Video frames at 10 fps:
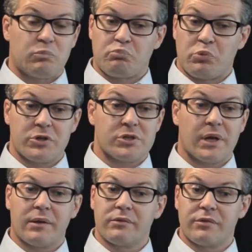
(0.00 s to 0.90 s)
Preaching
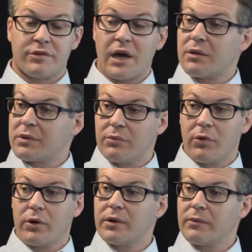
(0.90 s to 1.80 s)
on Sodom and
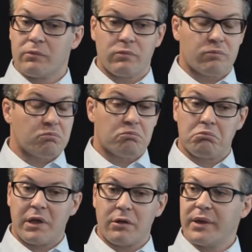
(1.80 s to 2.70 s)
Gomorrah,
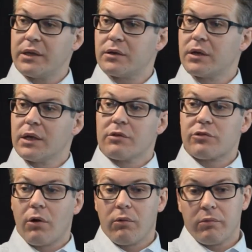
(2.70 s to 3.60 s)
that'll ban you.
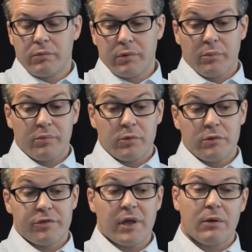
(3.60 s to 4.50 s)
So, you
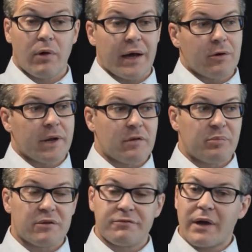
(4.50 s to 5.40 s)
say, well, I don't have a
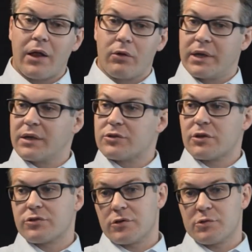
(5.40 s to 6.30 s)
big following. It's
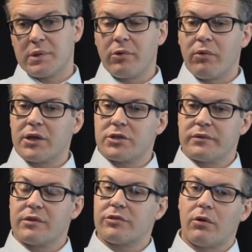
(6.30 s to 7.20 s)
just church people watching
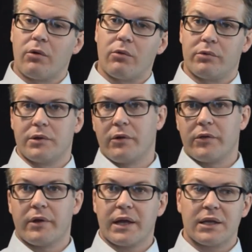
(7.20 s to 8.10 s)
this, so,
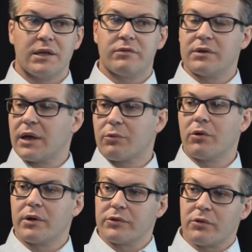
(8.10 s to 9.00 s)
they're not going to even, I'm
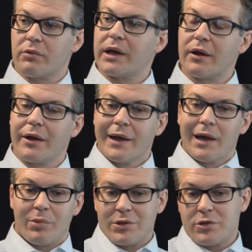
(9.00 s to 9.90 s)
going under the radar.
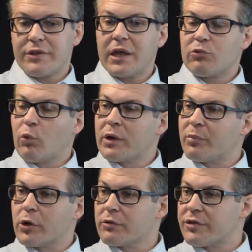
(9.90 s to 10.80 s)
But it just takes one
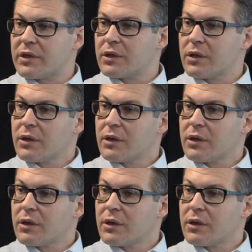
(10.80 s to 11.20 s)
person